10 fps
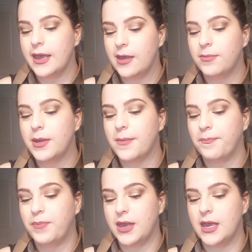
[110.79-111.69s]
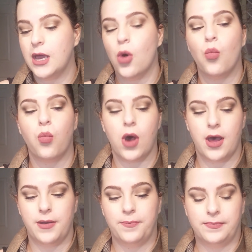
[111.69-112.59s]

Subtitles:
MB1.